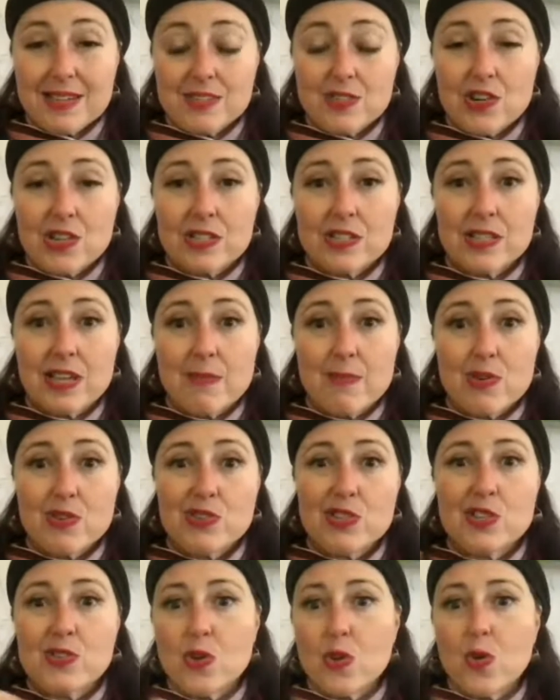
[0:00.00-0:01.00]
I talked to that
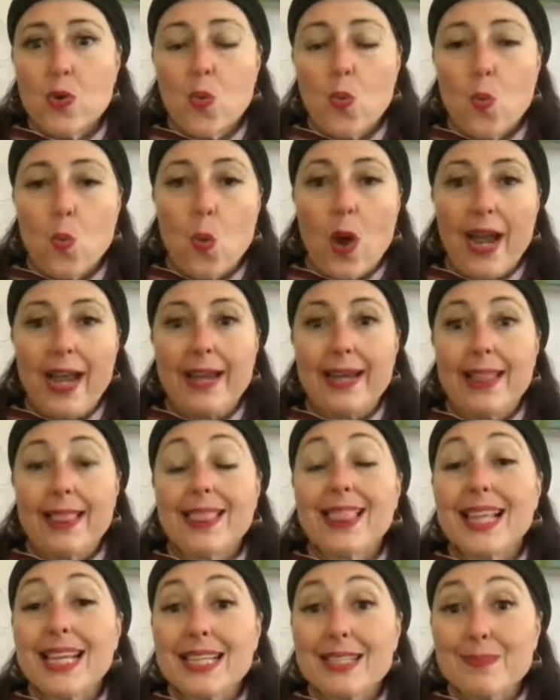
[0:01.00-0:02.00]
person, why I
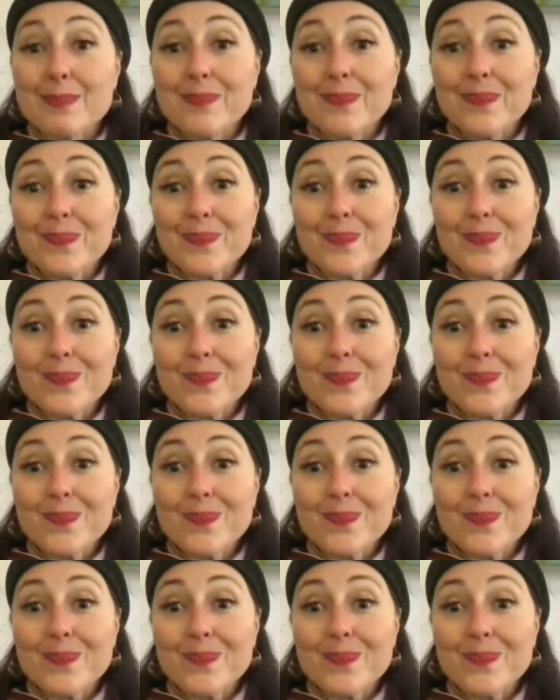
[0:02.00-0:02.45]
didn't like them.